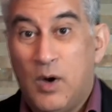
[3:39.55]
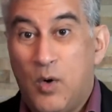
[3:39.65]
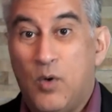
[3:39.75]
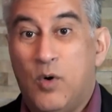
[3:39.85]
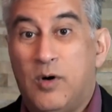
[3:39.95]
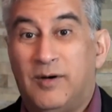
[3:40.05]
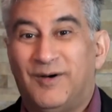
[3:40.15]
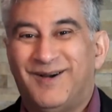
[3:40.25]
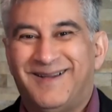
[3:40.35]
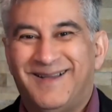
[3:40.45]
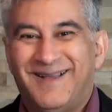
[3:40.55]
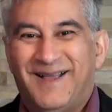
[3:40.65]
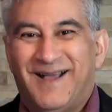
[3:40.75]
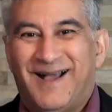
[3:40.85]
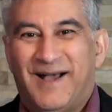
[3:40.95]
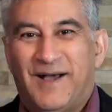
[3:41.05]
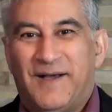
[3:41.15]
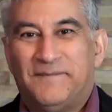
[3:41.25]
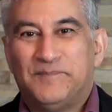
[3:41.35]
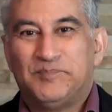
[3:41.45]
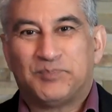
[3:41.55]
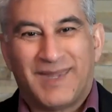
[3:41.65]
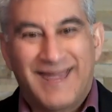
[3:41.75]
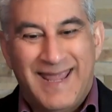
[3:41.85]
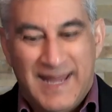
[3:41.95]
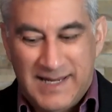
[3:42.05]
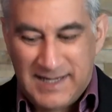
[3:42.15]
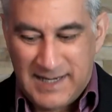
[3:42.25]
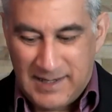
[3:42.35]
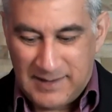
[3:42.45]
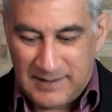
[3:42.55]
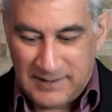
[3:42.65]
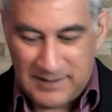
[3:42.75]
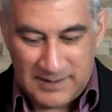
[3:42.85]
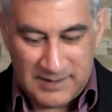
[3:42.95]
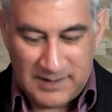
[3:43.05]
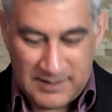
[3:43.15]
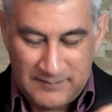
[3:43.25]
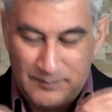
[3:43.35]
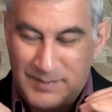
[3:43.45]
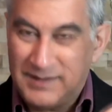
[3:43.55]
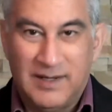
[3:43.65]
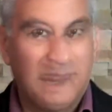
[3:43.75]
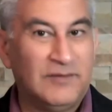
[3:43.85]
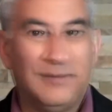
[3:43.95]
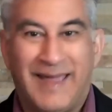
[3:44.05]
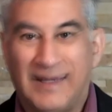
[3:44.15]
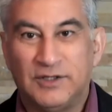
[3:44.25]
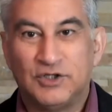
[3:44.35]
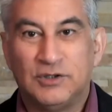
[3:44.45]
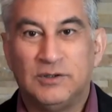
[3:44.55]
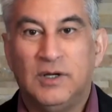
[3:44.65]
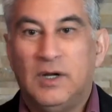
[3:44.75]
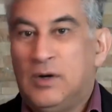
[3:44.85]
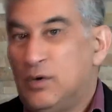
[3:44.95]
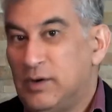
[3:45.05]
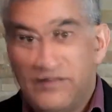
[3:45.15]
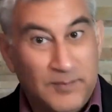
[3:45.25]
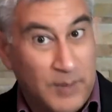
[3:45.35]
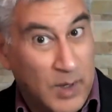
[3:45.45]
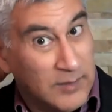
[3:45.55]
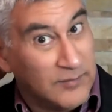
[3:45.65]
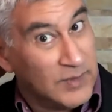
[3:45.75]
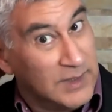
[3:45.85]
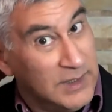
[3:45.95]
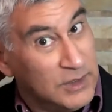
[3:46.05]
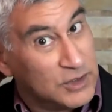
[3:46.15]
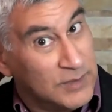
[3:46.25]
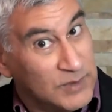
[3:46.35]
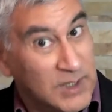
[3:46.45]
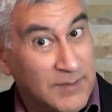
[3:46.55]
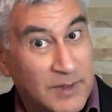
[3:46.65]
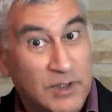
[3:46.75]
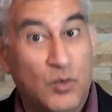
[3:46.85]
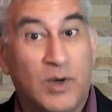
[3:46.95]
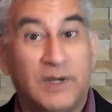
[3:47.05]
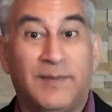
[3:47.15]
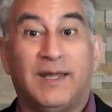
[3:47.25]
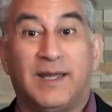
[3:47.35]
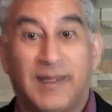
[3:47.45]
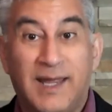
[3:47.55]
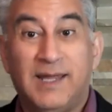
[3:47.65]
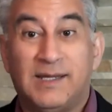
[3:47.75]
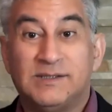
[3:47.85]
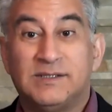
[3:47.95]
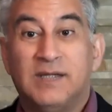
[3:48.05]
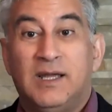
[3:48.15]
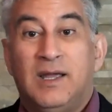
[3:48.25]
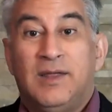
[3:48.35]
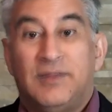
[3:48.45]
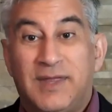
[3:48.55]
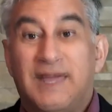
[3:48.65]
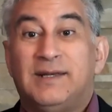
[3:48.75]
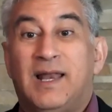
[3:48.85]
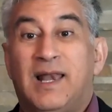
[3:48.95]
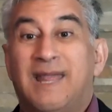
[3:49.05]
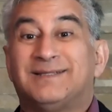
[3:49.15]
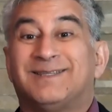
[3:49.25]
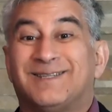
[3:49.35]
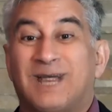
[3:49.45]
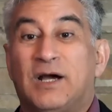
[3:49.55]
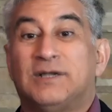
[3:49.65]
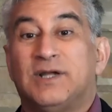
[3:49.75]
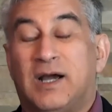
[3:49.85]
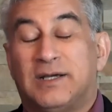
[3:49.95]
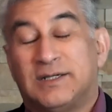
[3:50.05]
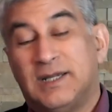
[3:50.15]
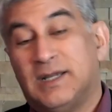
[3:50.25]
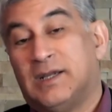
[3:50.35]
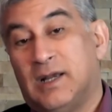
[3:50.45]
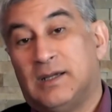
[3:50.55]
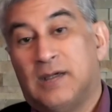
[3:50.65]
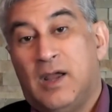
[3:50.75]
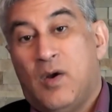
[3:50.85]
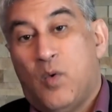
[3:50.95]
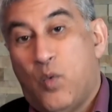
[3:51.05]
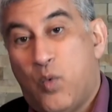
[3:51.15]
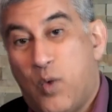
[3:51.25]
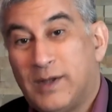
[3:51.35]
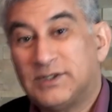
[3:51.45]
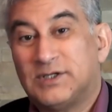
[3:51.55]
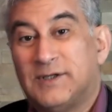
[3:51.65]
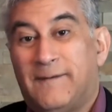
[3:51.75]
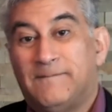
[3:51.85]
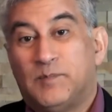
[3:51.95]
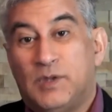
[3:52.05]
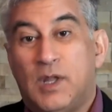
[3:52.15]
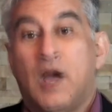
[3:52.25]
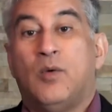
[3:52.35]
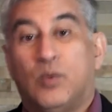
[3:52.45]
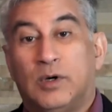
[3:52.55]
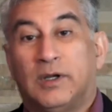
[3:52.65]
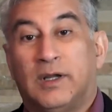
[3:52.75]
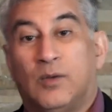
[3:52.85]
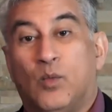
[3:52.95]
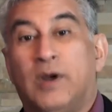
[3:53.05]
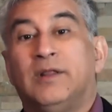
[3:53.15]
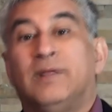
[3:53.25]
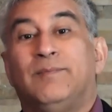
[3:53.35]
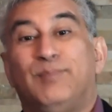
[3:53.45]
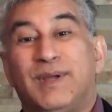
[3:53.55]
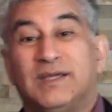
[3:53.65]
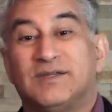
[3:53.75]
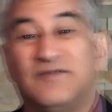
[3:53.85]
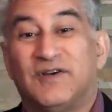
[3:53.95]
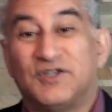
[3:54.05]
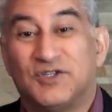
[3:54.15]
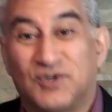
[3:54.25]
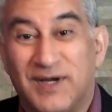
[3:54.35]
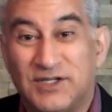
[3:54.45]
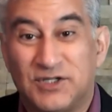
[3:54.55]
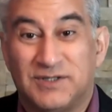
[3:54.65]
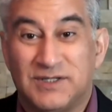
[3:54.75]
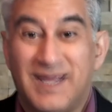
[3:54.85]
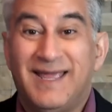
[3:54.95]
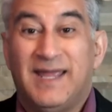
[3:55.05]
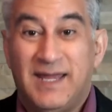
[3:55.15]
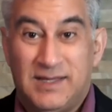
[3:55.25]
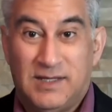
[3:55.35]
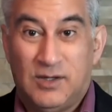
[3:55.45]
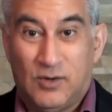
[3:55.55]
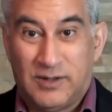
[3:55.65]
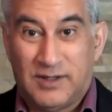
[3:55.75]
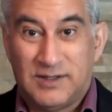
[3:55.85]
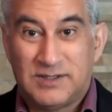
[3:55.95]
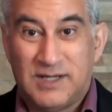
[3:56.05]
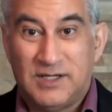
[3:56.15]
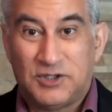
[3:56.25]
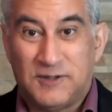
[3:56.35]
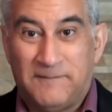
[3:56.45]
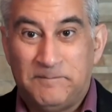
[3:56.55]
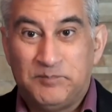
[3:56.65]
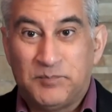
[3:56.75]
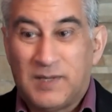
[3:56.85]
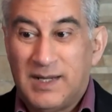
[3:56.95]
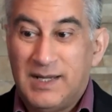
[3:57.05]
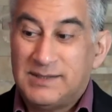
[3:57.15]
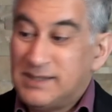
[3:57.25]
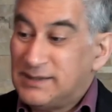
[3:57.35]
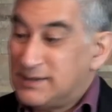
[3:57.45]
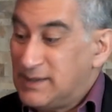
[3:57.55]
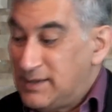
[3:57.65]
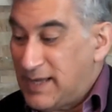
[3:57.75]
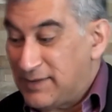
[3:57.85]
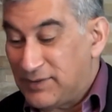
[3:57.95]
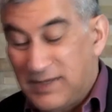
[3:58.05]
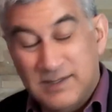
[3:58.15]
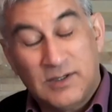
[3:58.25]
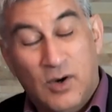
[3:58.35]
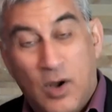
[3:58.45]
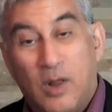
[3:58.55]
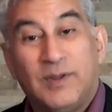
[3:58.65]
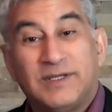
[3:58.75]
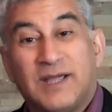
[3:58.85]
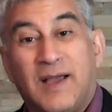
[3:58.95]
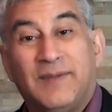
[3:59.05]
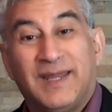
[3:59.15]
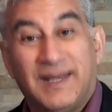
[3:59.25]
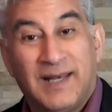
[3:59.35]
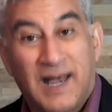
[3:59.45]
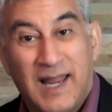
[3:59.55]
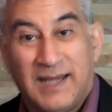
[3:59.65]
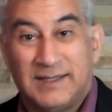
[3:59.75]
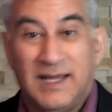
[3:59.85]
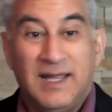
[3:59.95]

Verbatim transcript: or um, a, uh, a mid-level manager, or even part of the leadership team, and you want to make a case, then let's start to articulate what's not working. What are the biggest frustrations in the organization? Is it that things are always coming in late?